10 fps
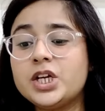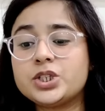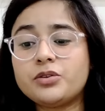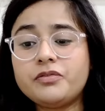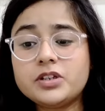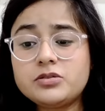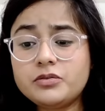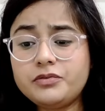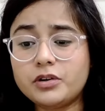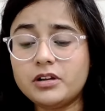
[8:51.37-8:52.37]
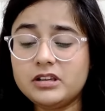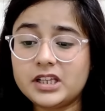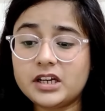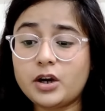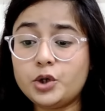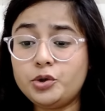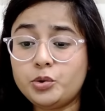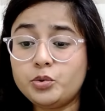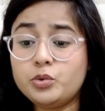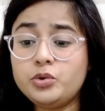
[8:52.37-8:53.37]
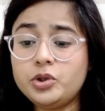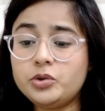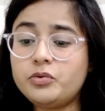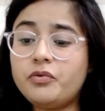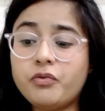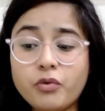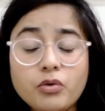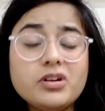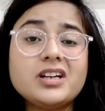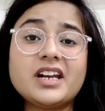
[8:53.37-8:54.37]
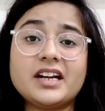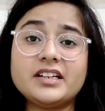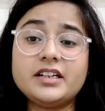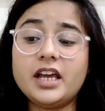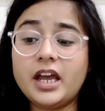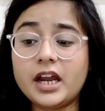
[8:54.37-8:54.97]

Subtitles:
So first of all, there are 2 new 4 credit